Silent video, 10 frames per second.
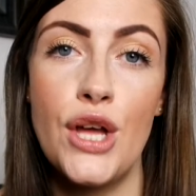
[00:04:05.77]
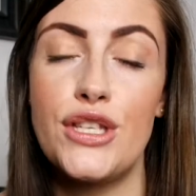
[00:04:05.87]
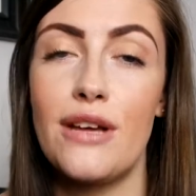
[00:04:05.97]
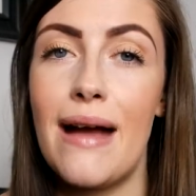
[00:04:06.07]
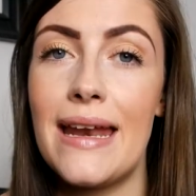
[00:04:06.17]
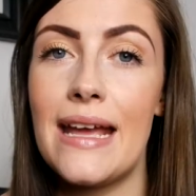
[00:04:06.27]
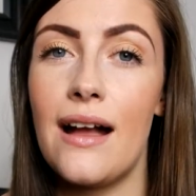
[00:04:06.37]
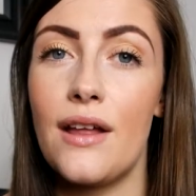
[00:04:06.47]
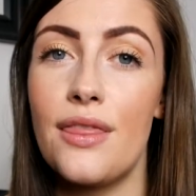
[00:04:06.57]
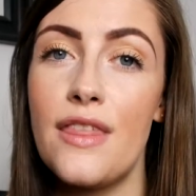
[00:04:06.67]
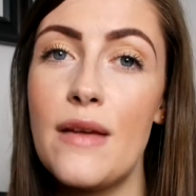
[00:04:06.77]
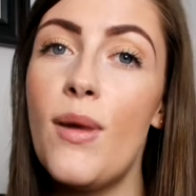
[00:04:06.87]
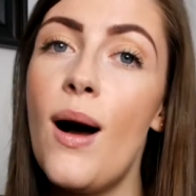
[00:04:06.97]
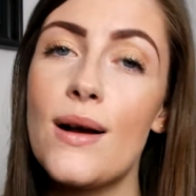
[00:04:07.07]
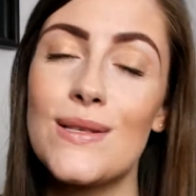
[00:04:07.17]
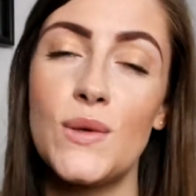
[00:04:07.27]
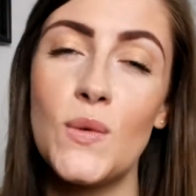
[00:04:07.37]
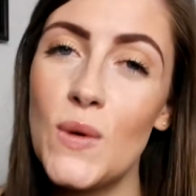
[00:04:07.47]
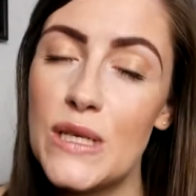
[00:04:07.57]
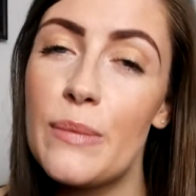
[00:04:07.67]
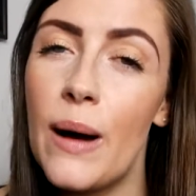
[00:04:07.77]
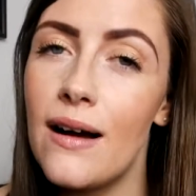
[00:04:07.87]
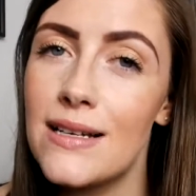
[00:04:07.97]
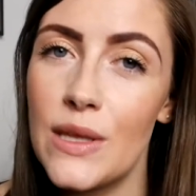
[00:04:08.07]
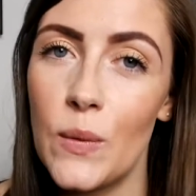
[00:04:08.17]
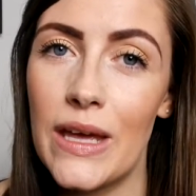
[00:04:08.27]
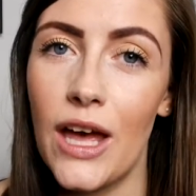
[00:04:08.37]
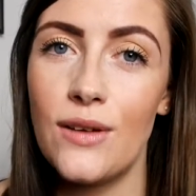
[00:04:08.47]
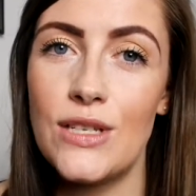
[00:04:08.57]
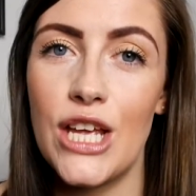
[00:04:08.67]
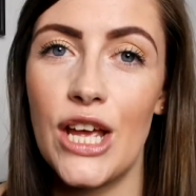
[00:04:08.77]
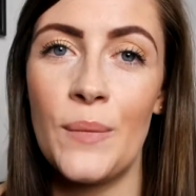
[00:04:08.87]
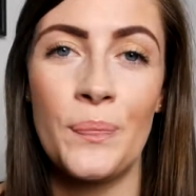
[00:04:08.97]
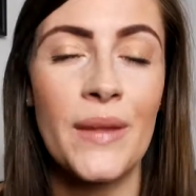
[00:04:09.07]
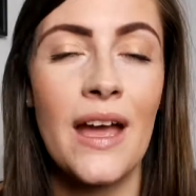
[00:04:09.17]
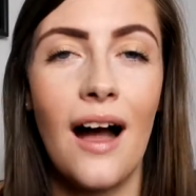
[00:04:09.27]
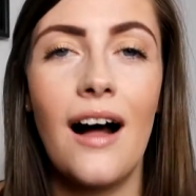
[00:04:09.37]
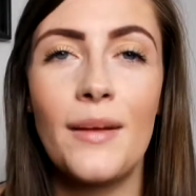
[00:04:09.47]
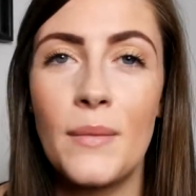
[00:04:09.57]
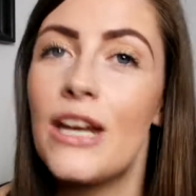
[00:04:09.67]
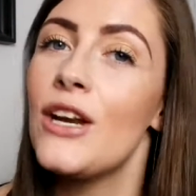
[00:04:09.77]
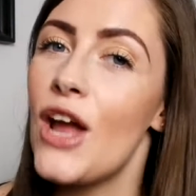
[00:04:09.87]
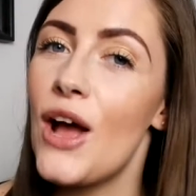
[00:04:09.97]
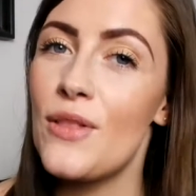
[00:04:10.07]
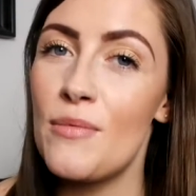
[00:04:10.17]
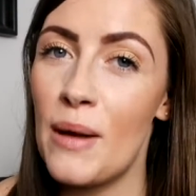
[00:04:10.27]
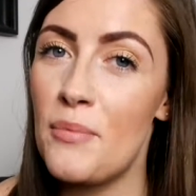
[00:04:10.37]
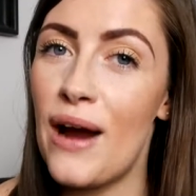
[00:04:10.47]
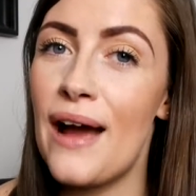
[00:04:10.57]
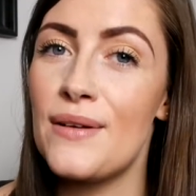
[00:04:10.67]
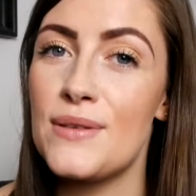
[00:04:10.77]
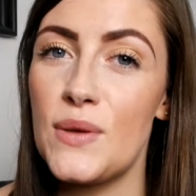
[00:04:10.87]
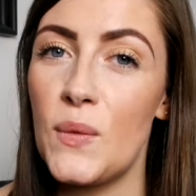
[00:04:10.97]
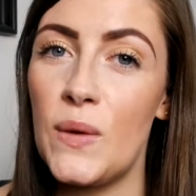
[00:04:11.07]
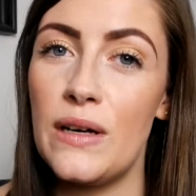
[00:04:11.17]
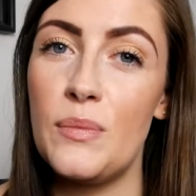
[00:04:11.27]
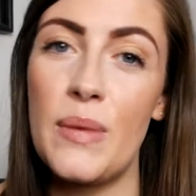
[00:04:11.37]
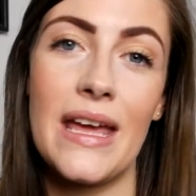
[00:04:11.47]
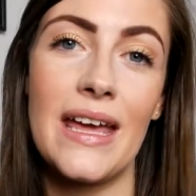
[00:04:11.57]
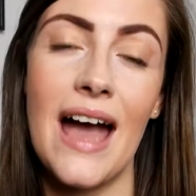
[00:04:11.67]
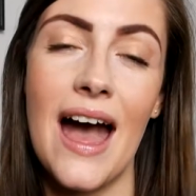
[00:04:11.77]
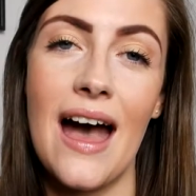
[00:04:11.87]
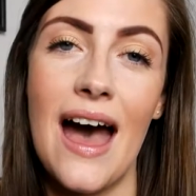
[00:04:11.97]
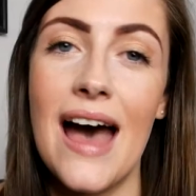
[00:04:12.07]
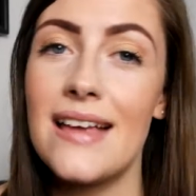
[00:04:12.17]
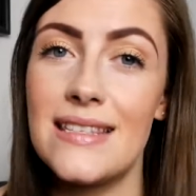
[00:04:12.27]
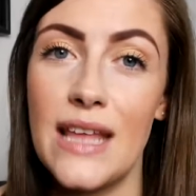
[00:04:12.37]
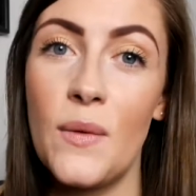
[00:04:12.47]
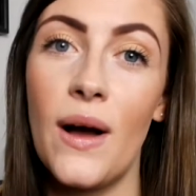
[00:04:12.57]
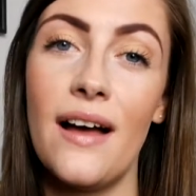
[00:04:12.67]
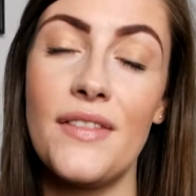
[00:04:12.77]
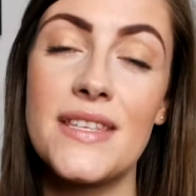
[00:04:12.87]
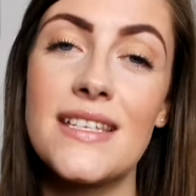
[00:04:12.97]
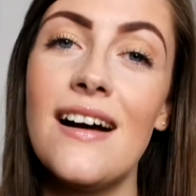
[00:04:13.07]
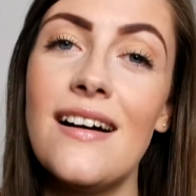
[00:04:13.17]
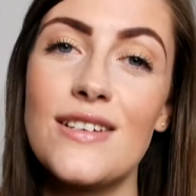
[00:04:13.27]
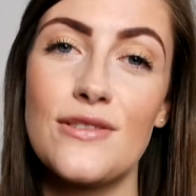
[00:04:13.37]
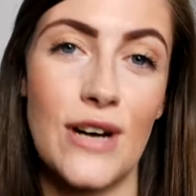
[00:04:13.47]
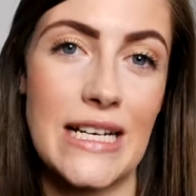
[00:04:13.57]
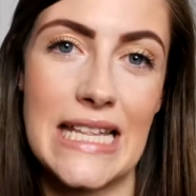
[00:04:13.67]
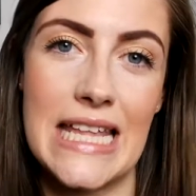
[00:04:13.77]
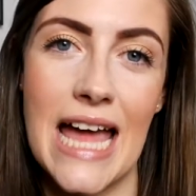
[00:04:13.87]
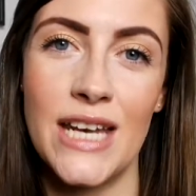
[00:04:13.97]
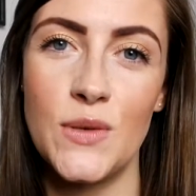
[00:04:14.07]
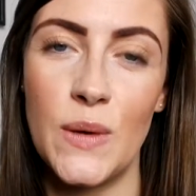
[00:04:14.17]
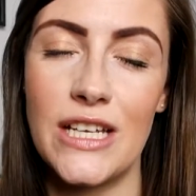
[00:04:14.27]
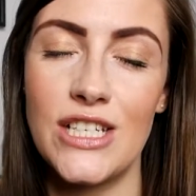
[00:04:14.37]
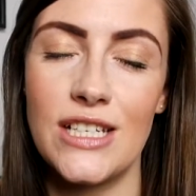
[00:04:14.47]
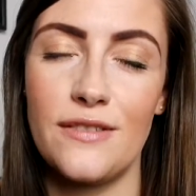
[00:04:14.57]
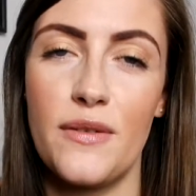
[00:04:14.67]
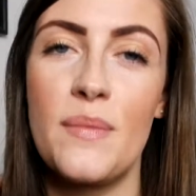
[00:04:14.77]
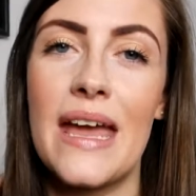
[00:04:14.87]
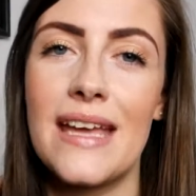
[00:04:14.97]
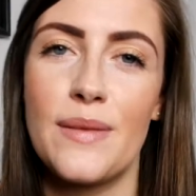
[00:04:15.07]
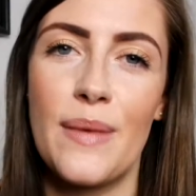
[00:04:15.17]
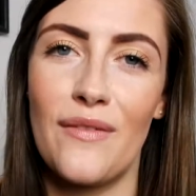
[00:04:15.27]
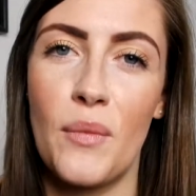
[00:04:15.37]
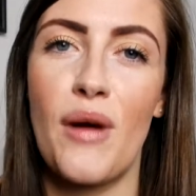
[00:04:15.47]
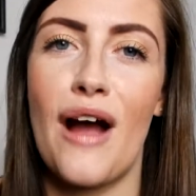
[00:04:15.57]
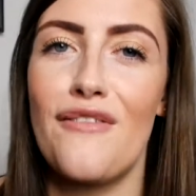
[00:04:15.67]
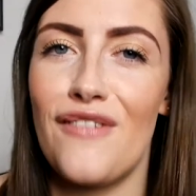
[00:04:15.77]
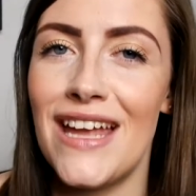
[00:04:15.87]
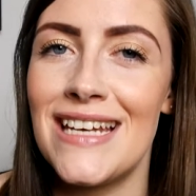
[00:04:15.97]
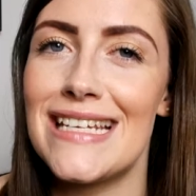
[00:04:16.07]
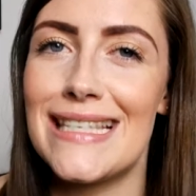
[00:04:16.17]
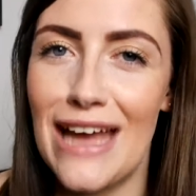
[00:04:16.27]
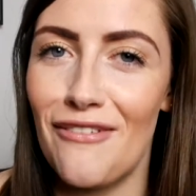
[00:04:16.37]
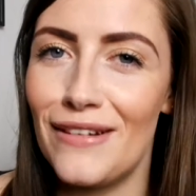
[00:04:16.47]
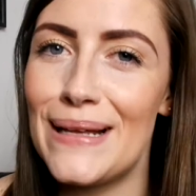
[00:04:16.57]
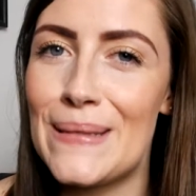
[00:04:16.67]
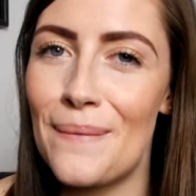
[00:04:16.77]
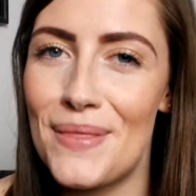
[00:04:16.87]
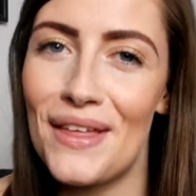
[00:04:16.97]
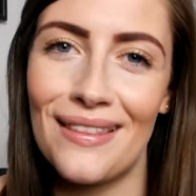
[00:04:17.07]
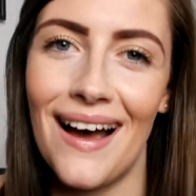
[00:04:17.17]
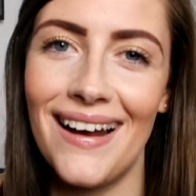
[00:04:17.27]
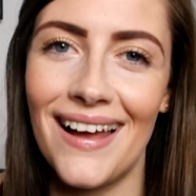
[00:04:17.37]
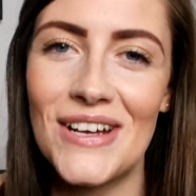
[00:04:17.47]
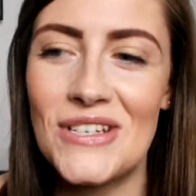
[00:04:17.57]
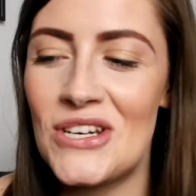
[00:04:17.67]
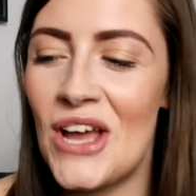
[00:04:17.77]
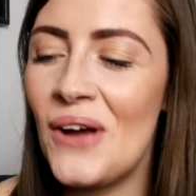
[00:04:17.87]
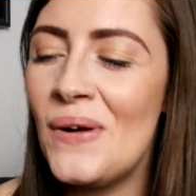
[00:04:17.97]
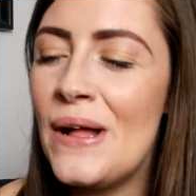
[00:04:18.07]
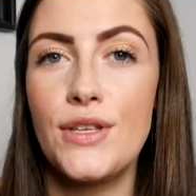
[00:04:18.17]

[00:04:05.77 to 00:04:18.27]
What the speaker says: So any kind of theme parks or water parks that we go to, I'm gonna know that my brows will be as they were at the start, right at the end, which for me is a bit of a brow fiend, is definitely something that I like to know.